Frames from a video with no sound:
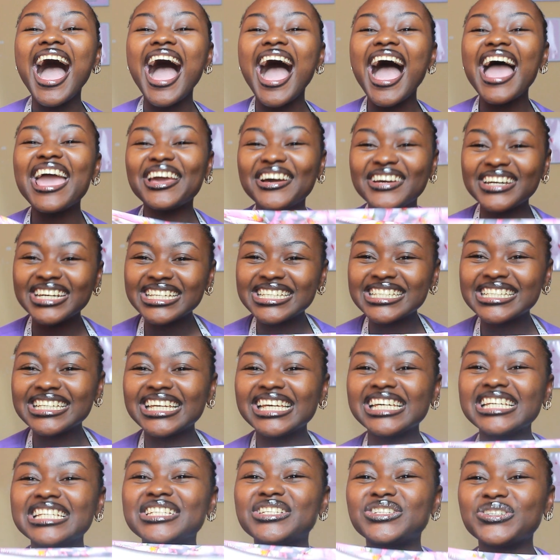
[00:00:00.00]
I
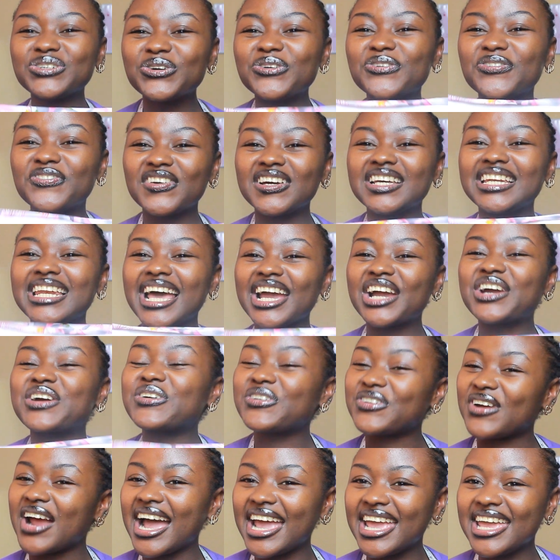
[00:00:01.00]
honestly do feel like
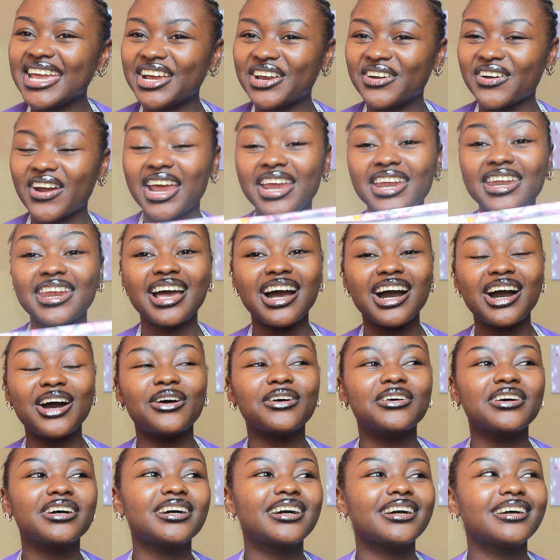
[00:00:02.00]
crying right
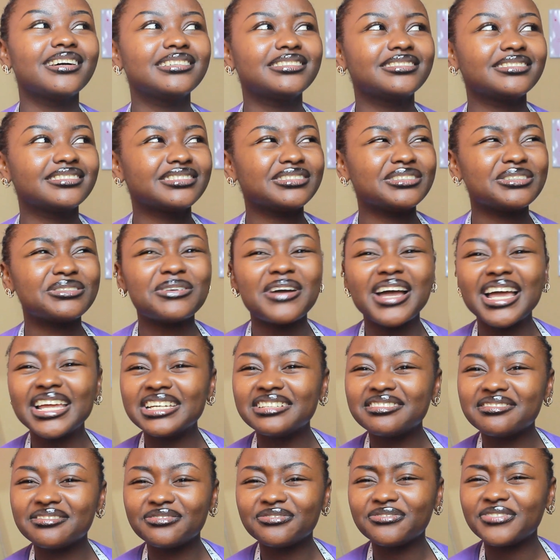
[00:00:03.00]
now. Do
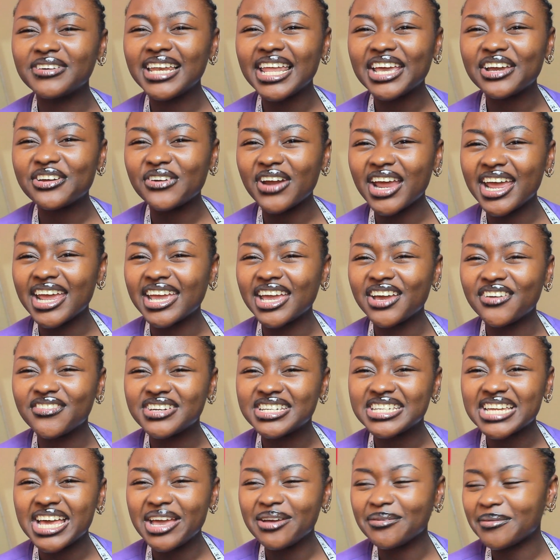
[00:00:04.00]
I feel like crying
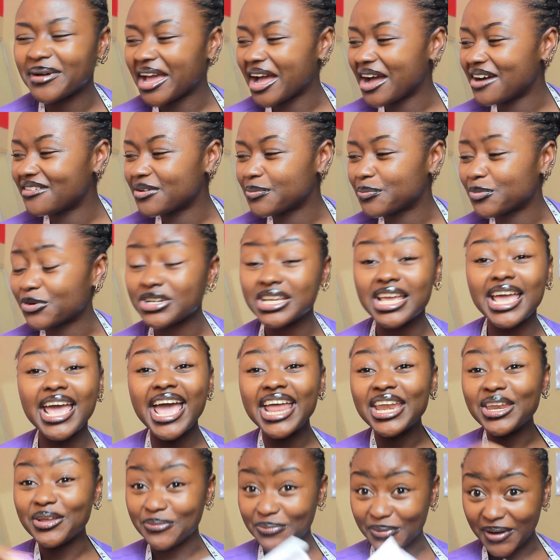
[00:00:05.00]
every time I have a break?
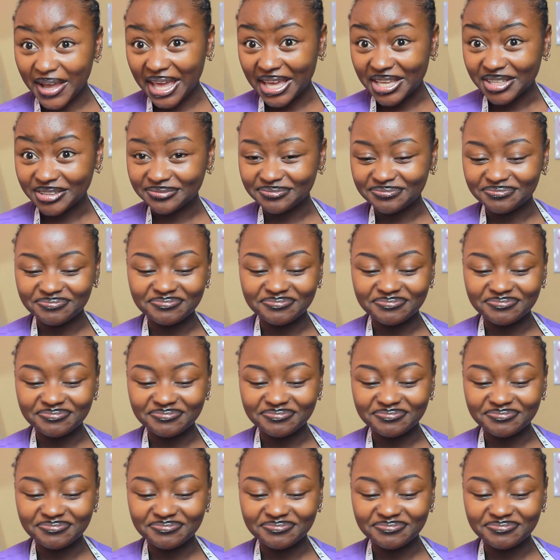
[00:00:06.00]
Anyway,